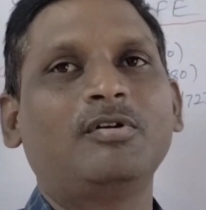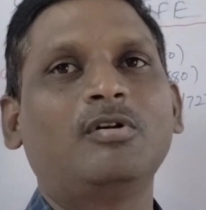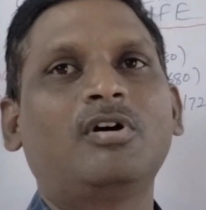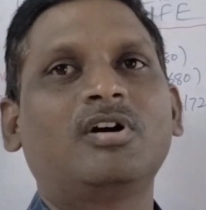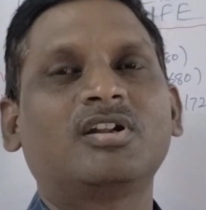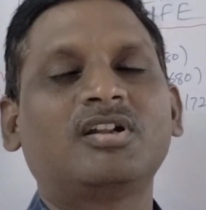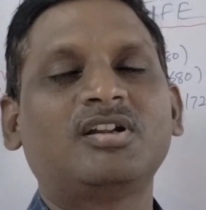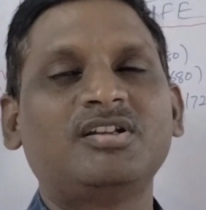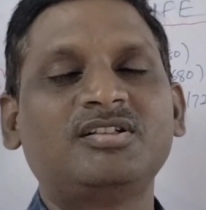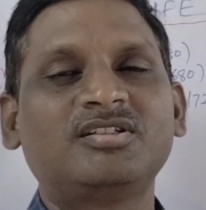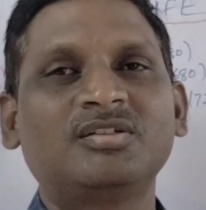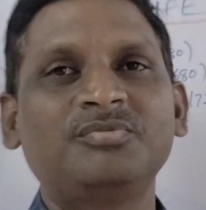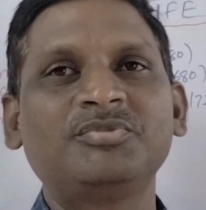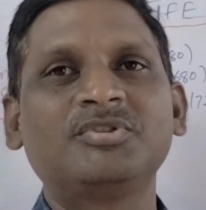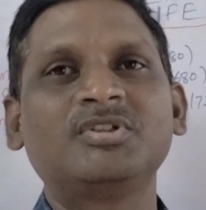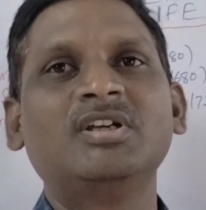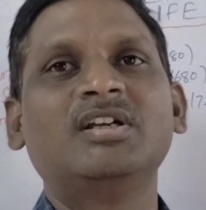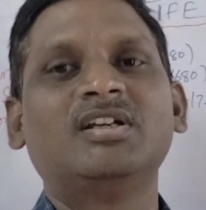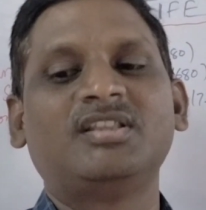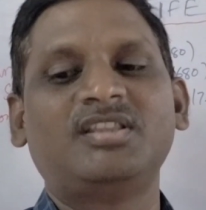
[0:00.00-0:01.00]
living
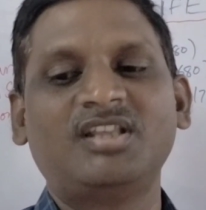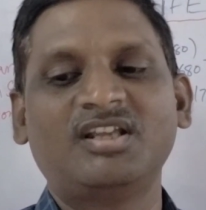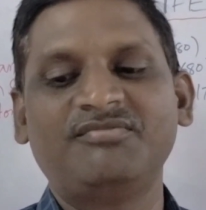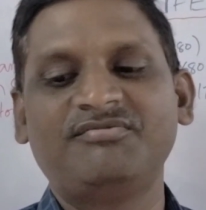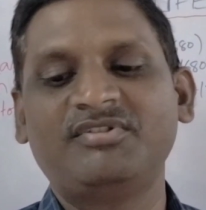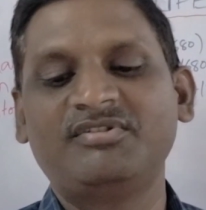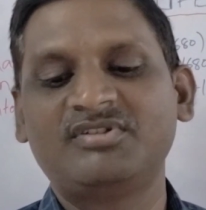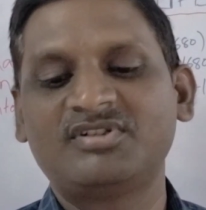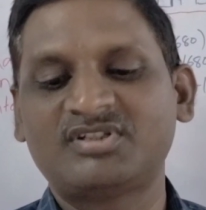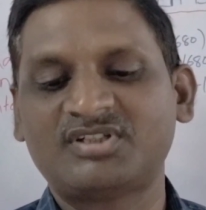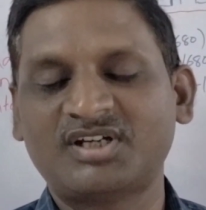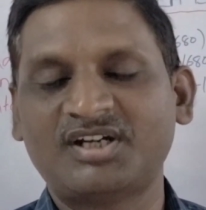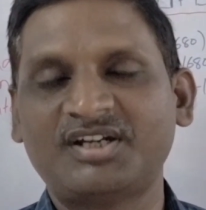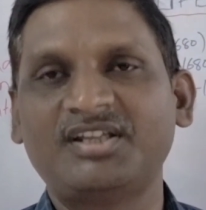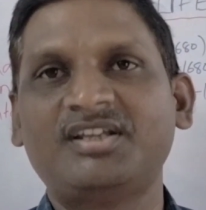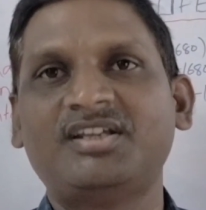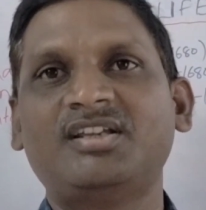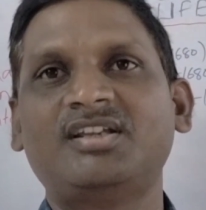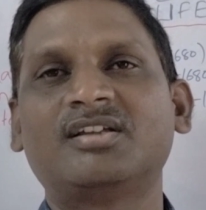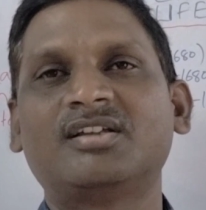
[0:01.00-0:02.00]
organisms. Then we will
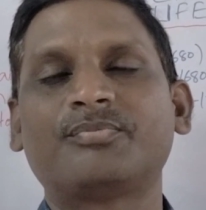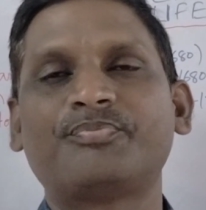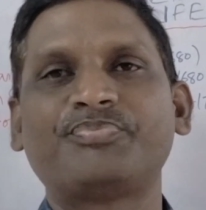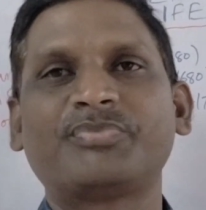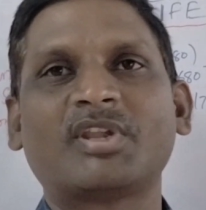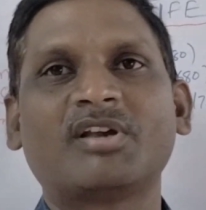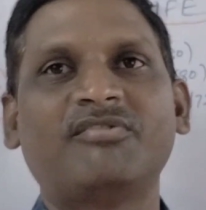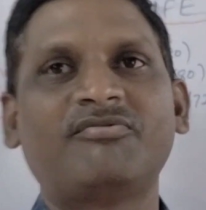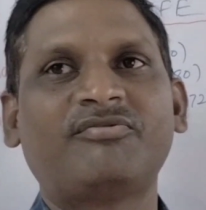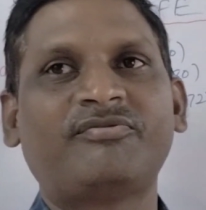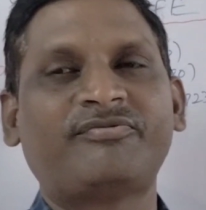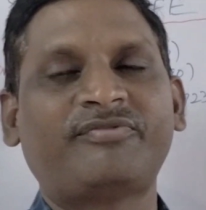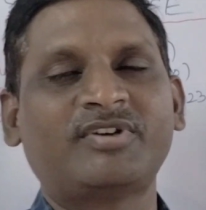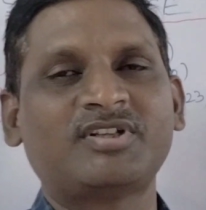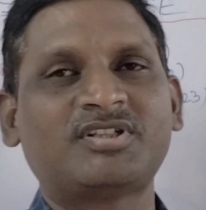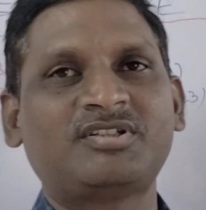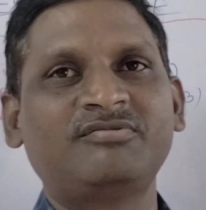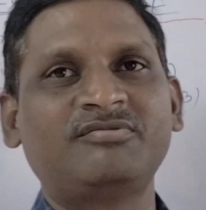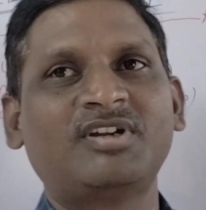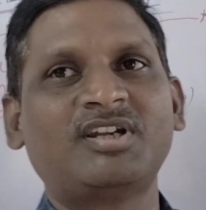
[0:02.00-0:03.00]
study here.
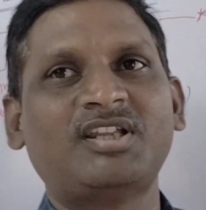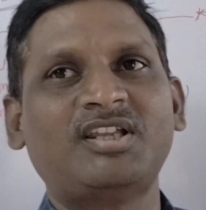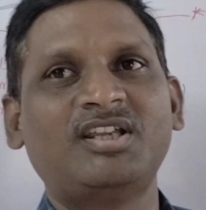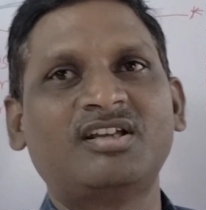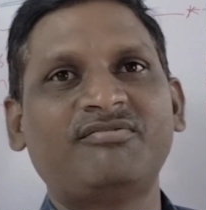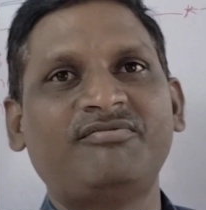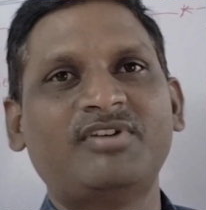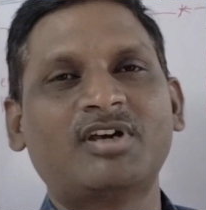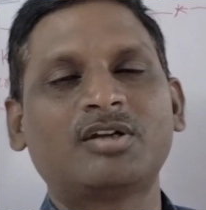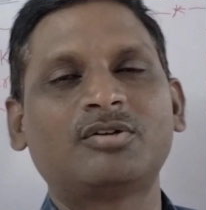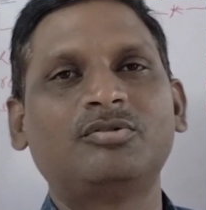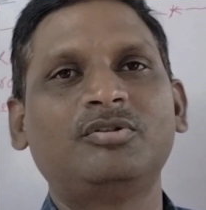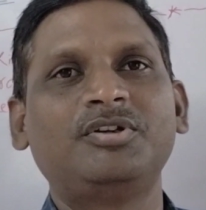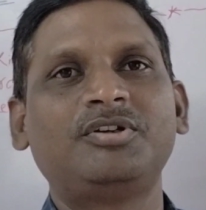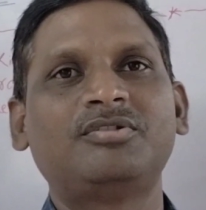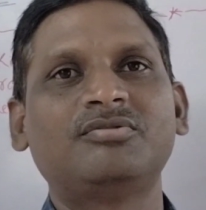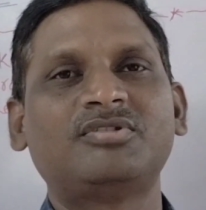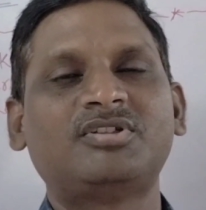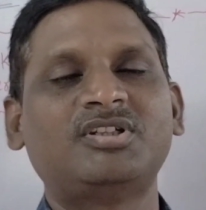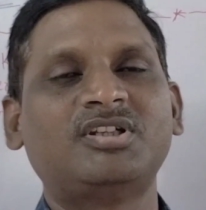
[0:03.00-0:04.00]
First one, here we
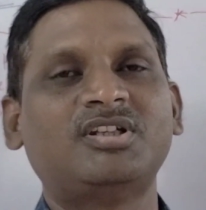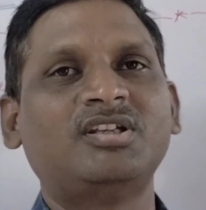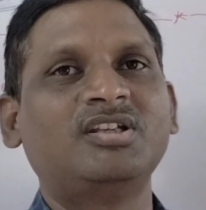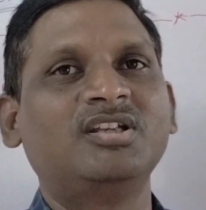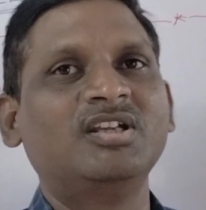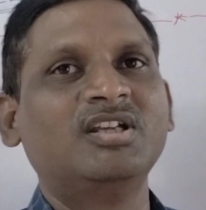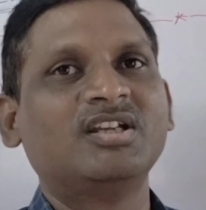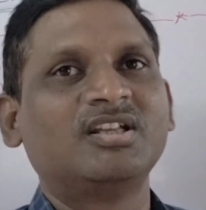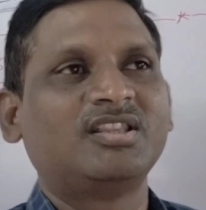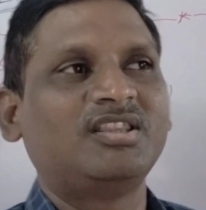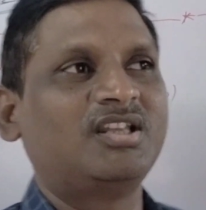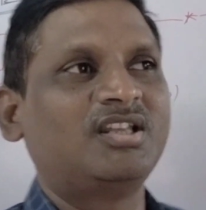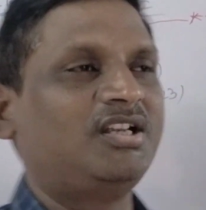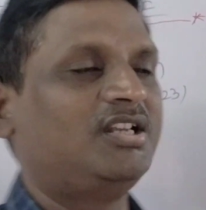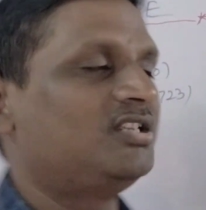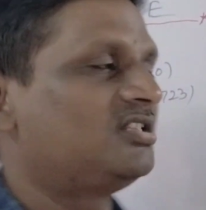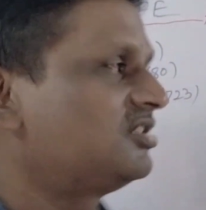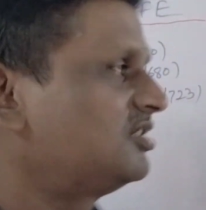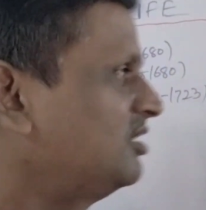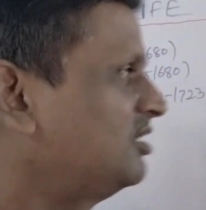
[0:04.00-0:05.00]
are going to see
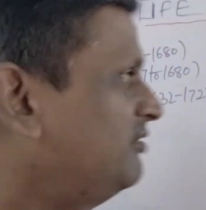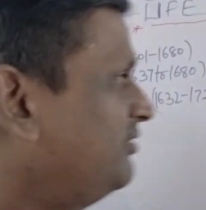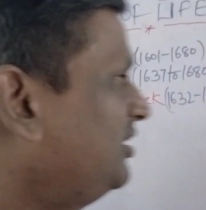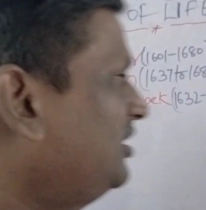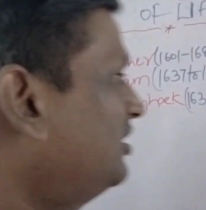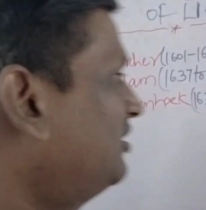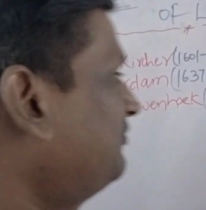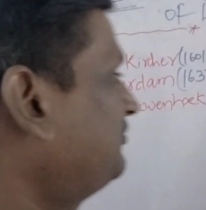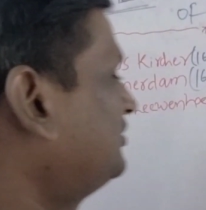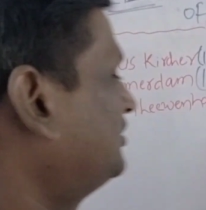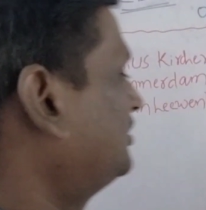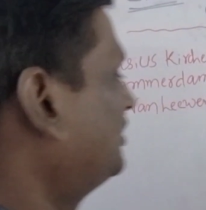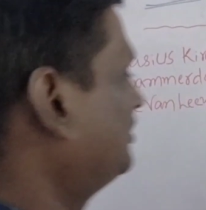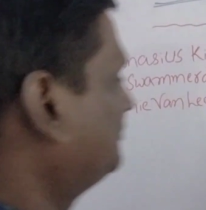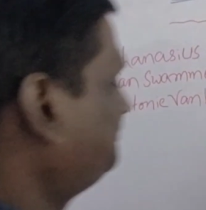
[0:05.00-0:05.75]
the discovery